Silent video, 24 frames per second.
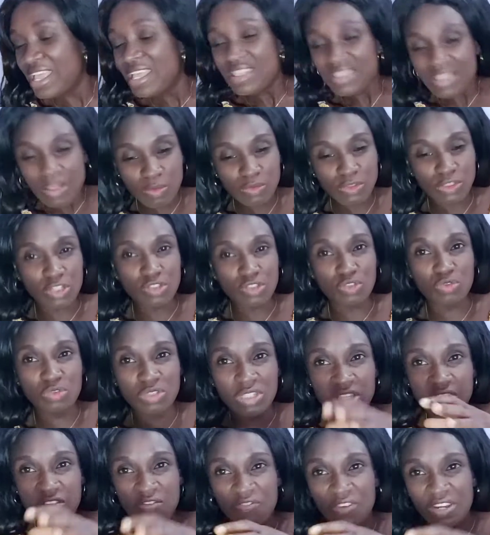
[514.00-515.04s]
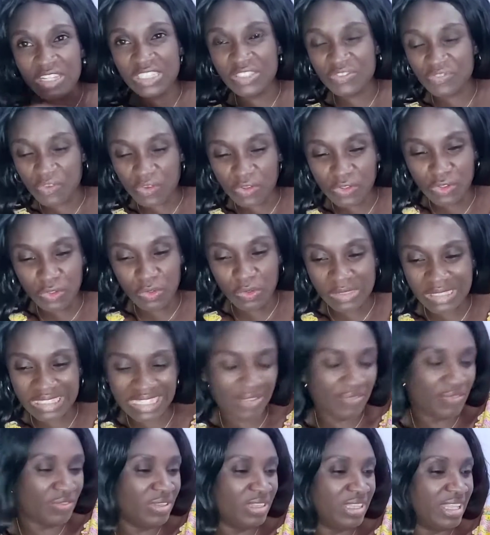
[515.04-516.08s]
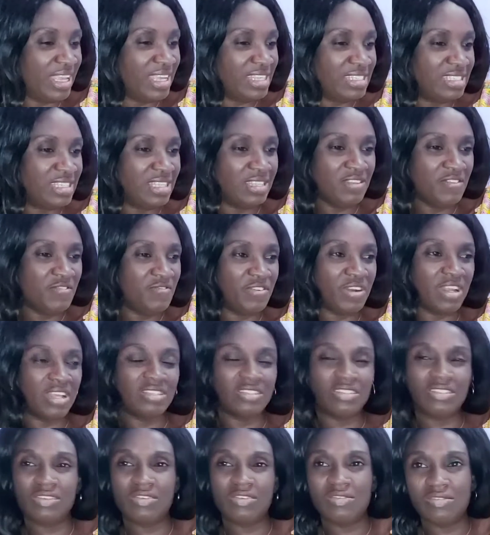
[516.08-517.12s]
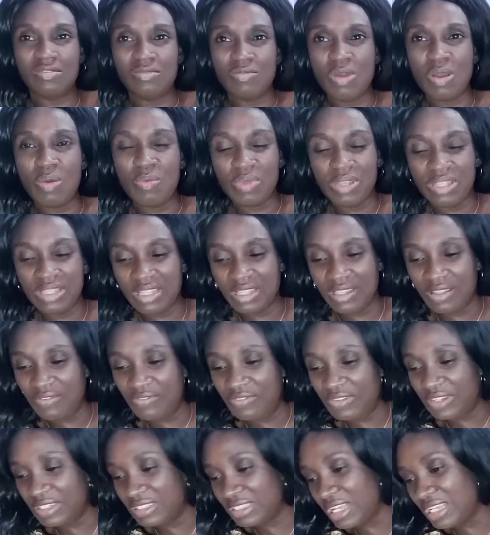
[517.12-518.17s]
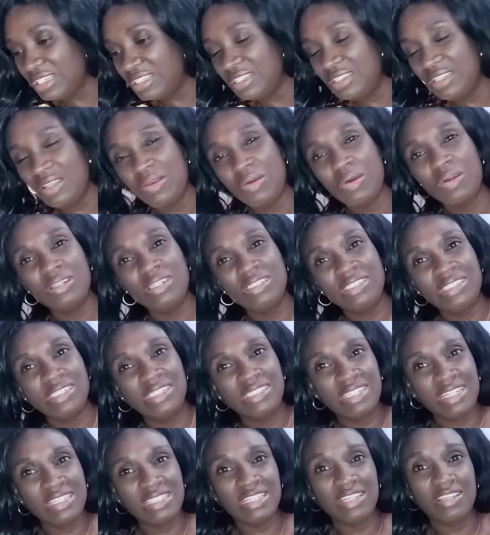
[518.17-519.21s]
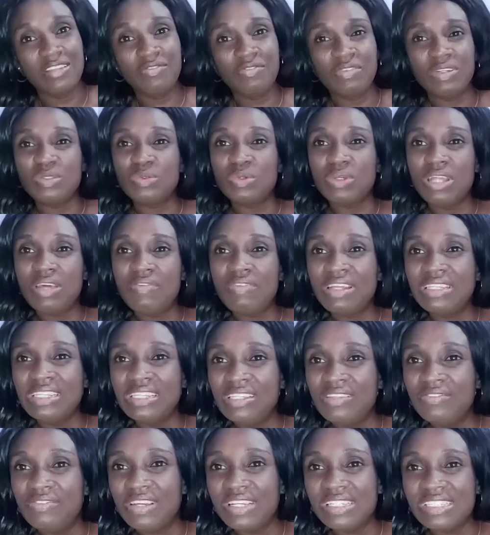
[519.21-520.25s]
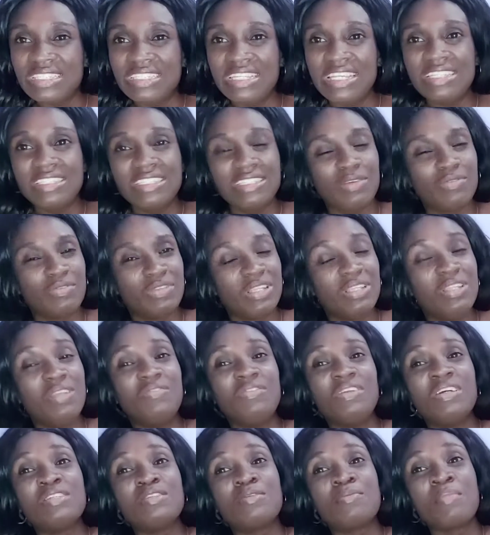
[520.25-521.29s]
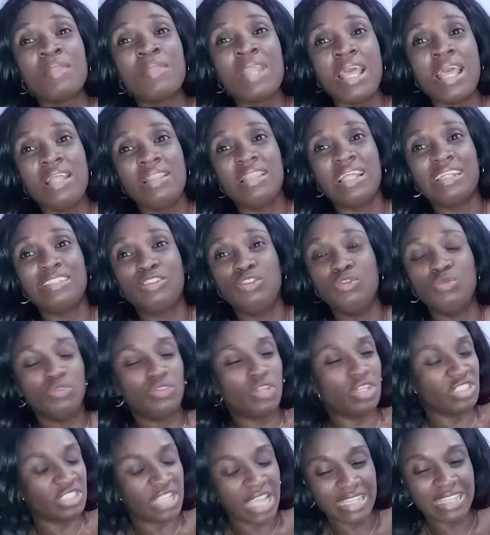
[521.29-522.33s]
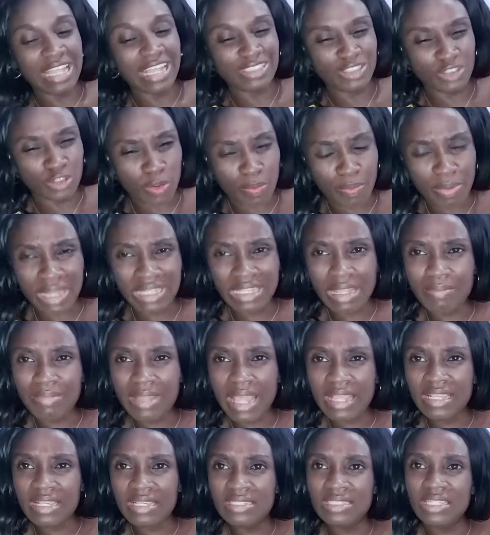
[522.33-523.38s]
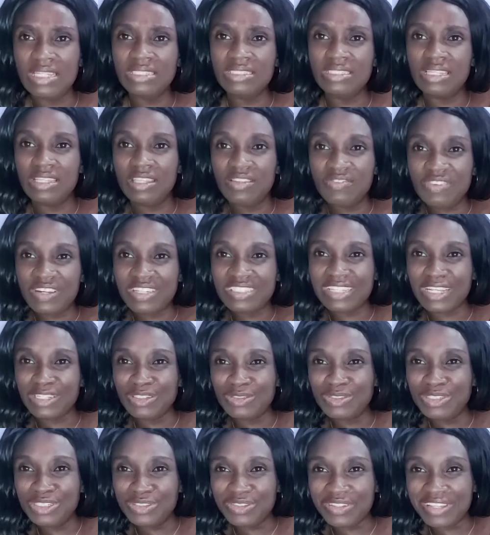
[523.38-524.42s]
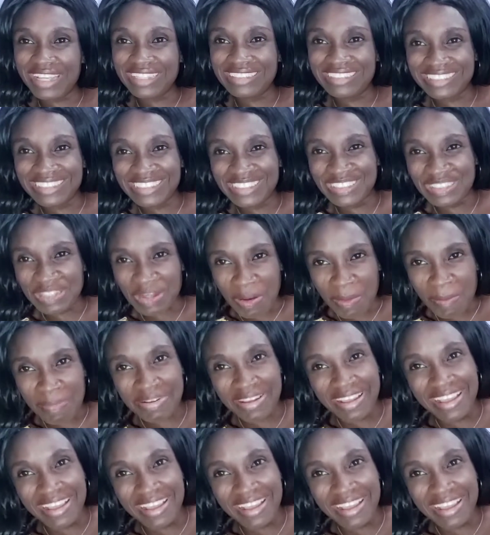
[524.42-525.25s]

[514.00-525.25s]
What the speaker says: they'll just do deliverance for you, 7 days deliverance or 1 week deliverance. How do they call it? 3 days deliverance, whatever deliverance, days of deliverance, that you just get that job. And I'm like, is it deliverance that you need to get a job?